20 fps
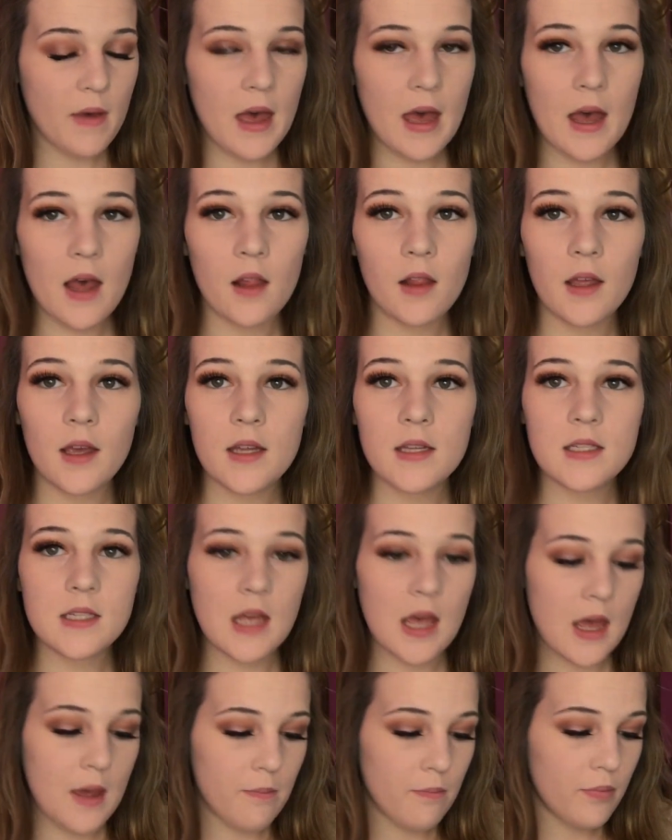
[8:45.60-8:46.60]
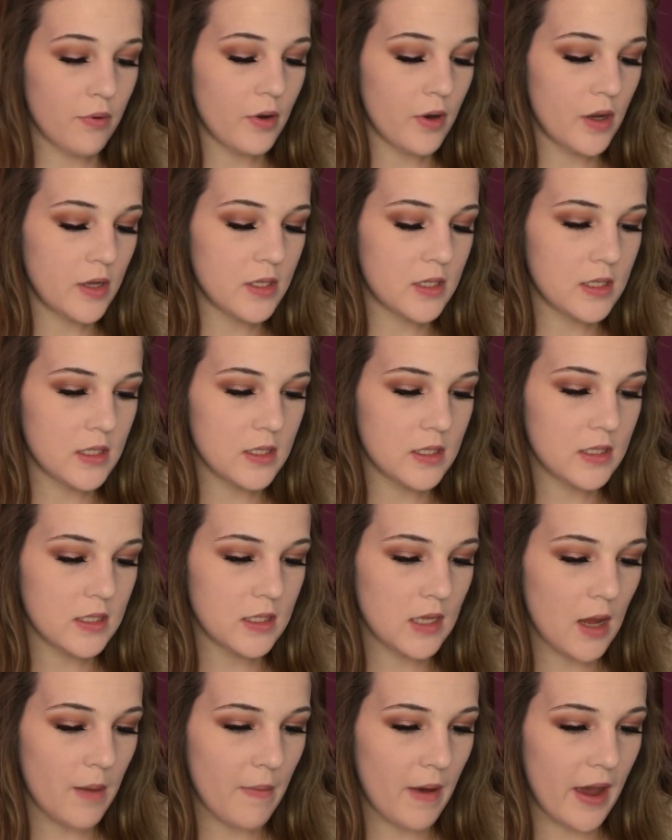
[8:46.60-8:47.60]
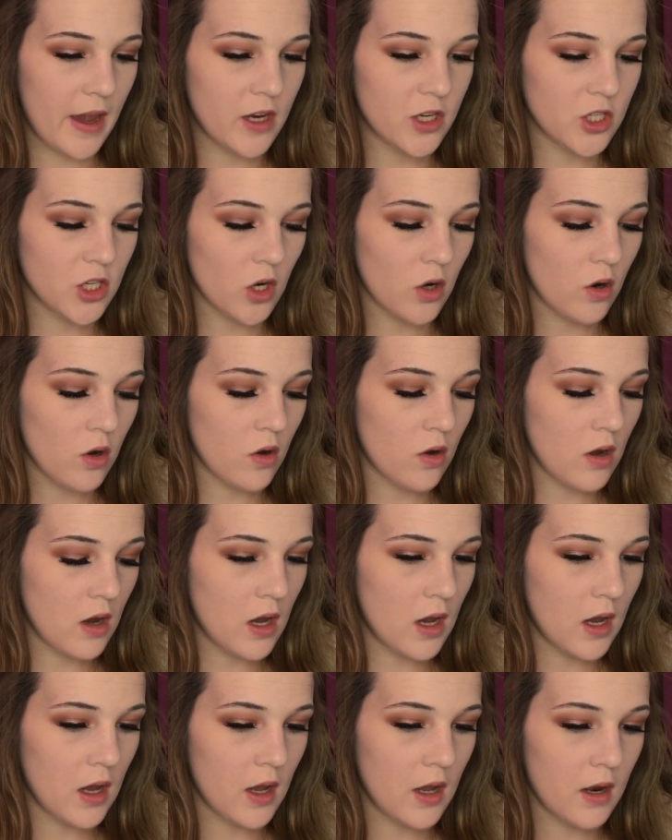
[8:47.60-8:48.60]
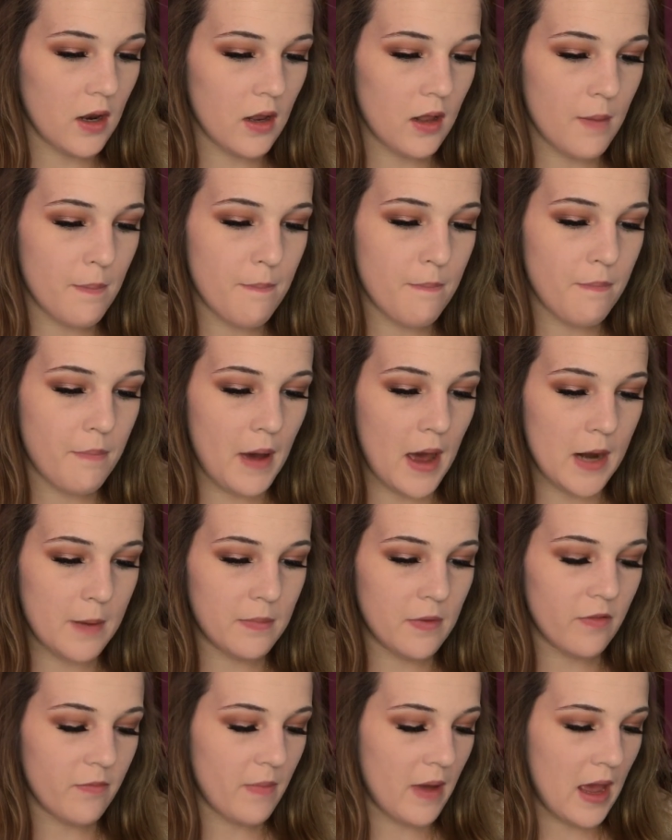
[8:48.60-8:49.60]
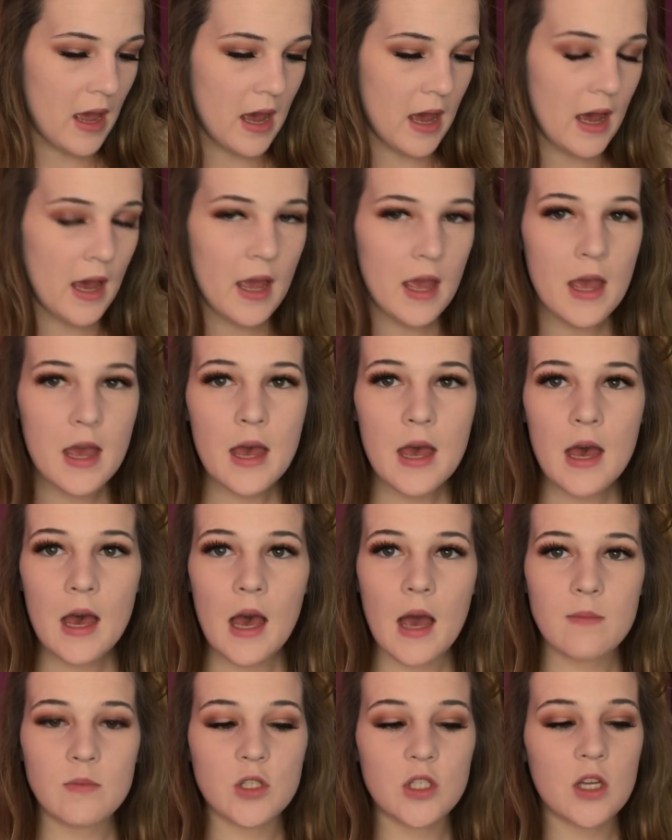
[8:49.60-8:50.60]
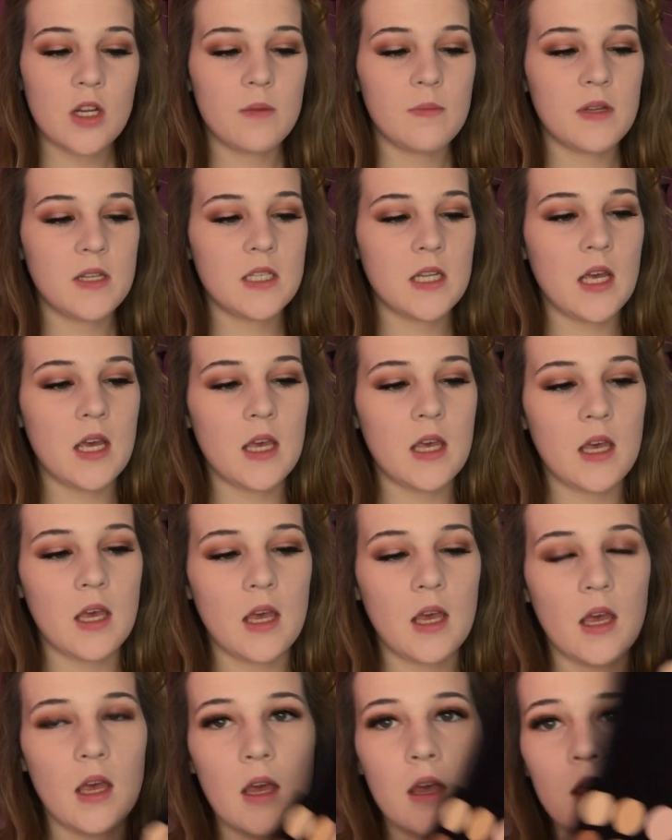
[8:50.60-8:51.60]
Palette and put some eyeshadow on the bottom of my eye. I'm just going to be taking